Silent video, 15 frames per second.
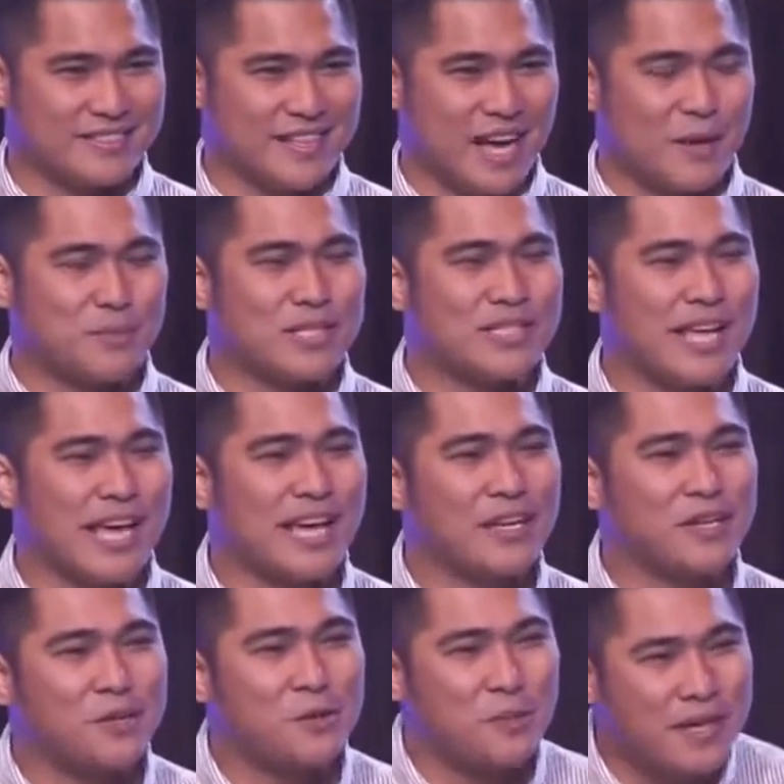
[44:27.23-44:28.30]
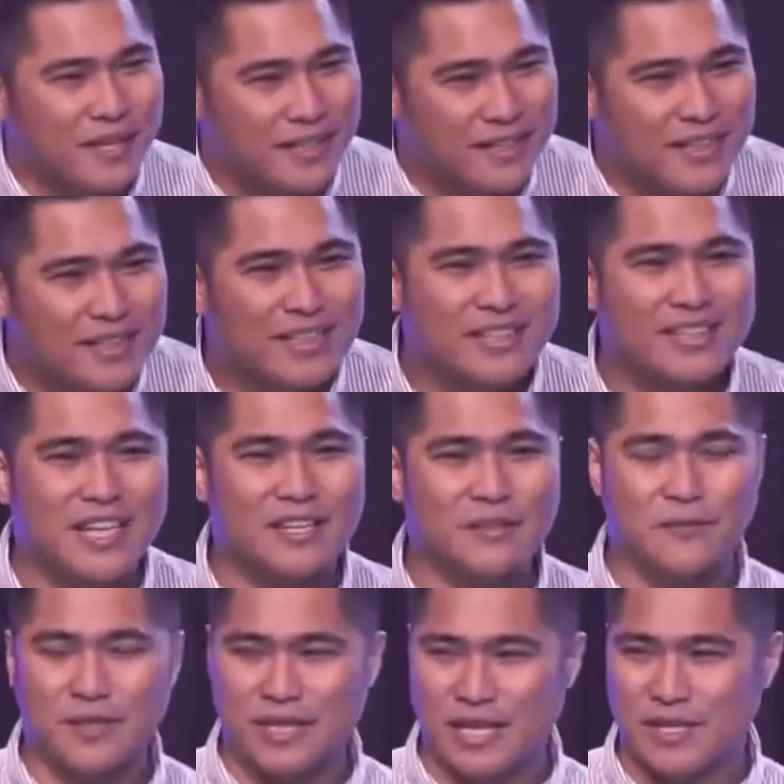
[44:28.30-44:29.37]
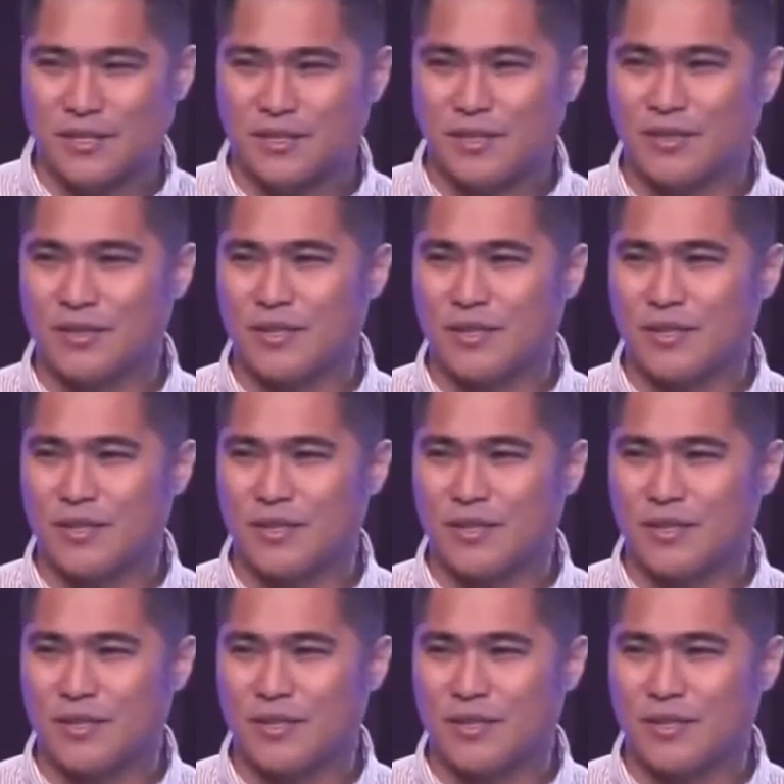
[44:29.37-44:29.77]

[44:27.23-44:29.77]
I'm just echoing the invitation